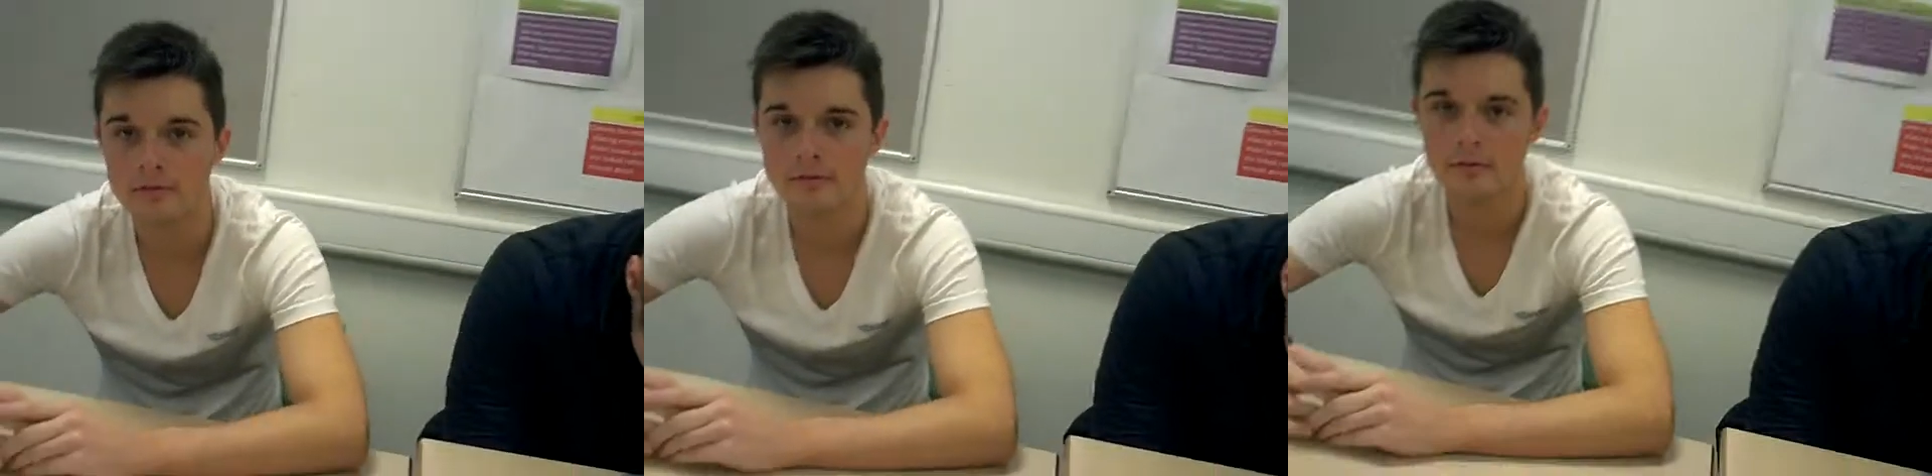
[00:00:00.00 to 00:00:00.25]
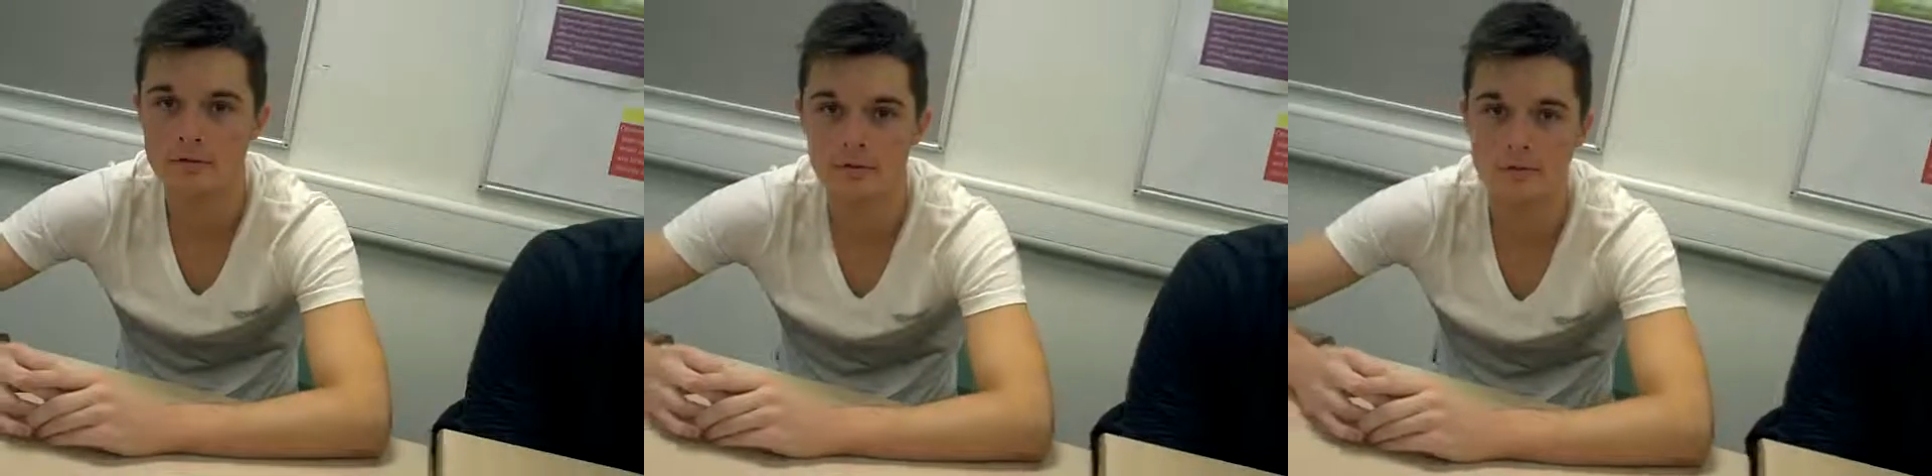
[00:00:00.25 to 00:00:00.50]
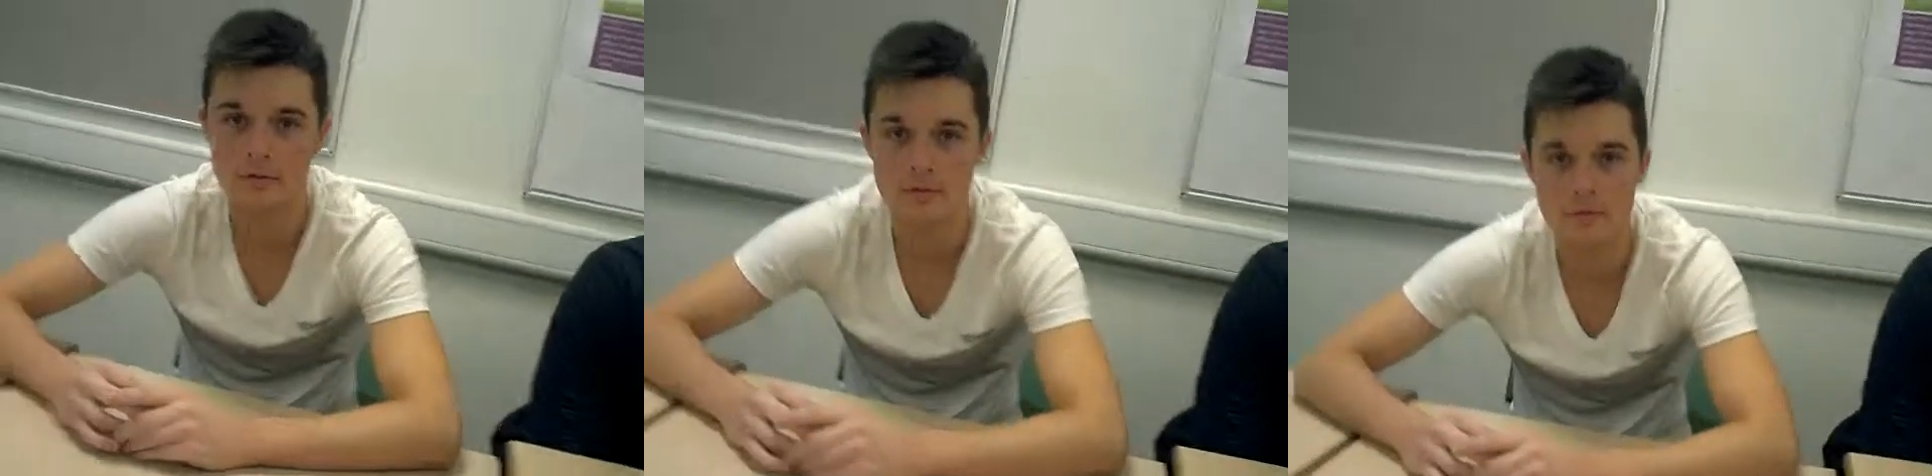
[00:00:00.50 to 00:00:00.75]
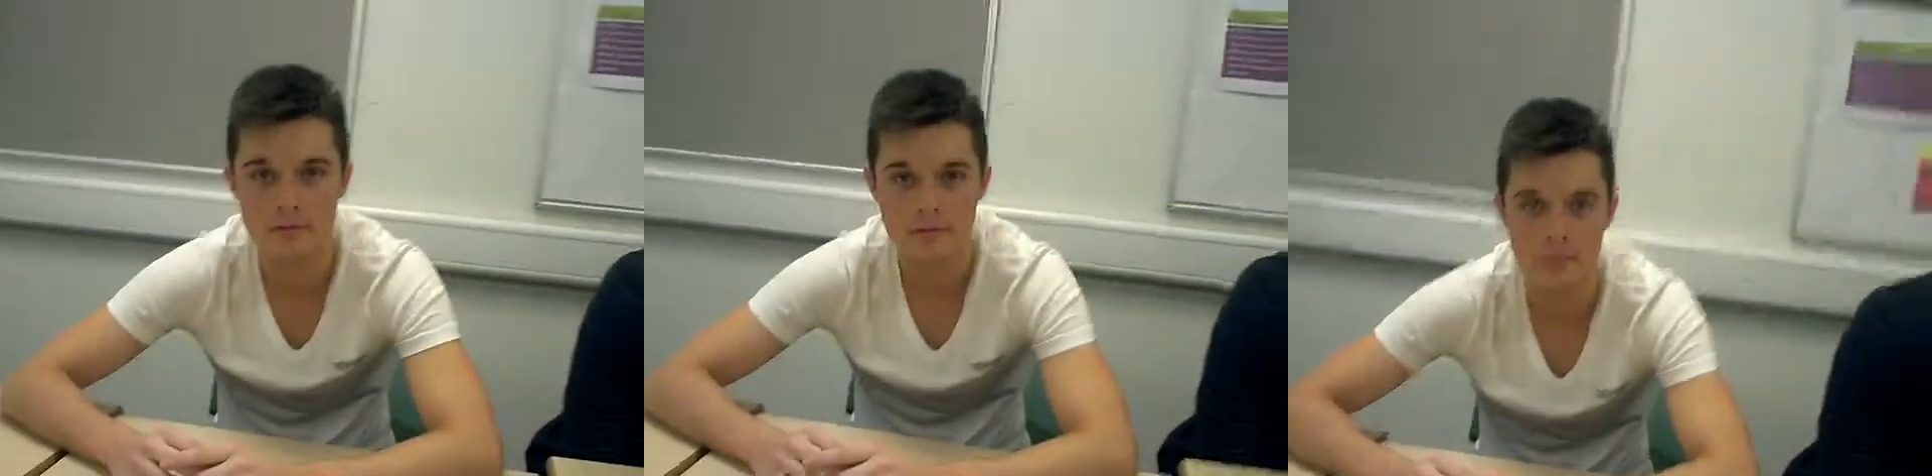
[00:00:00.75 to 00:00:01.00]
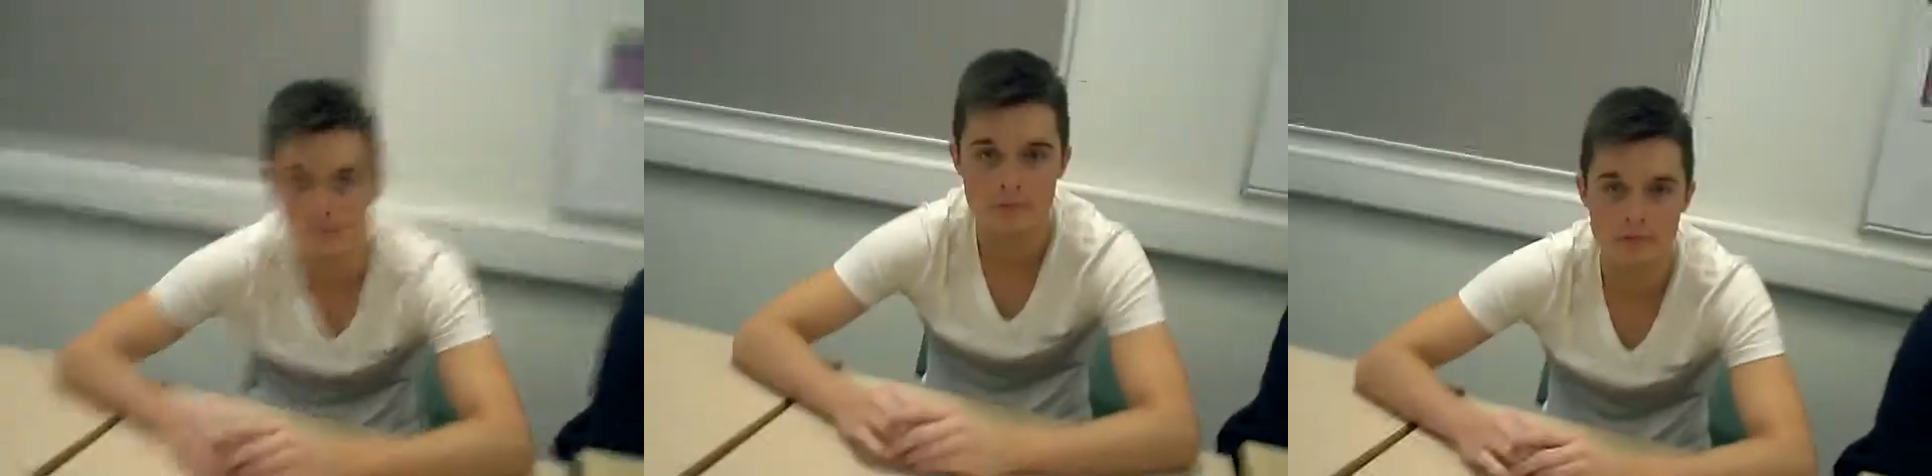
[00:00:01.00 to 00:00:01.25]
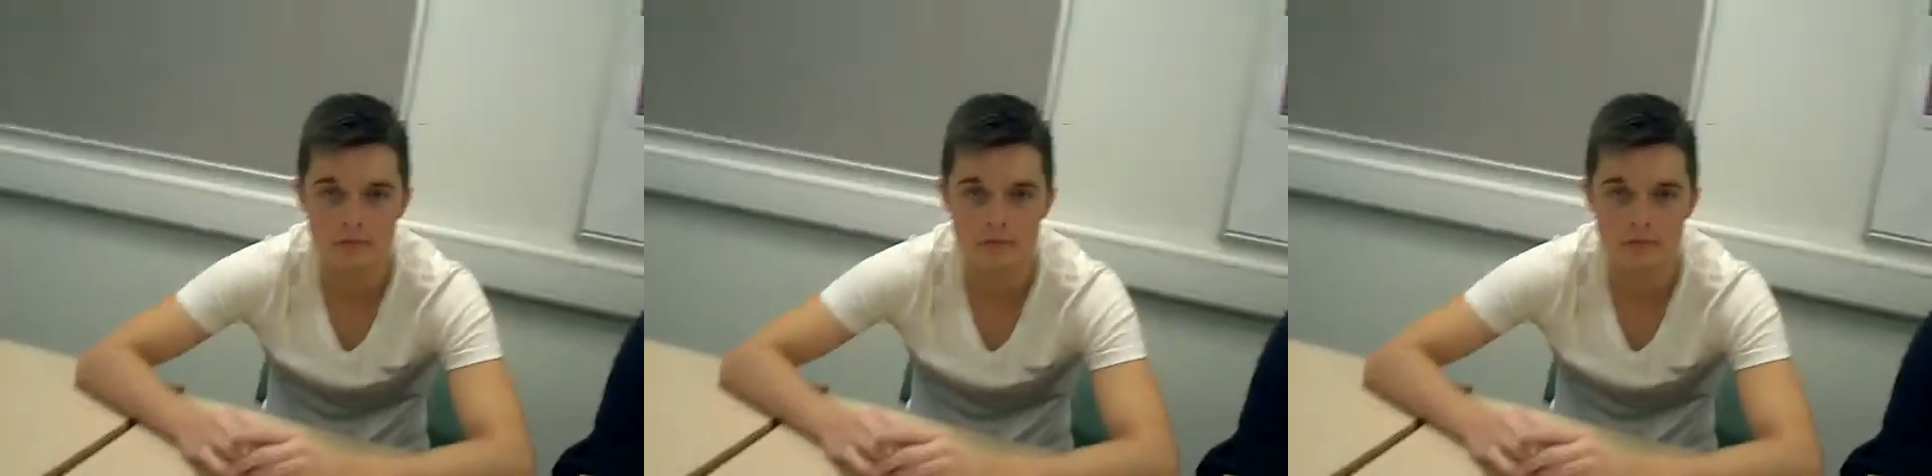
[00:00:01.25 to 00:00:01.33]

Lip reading: think about something else.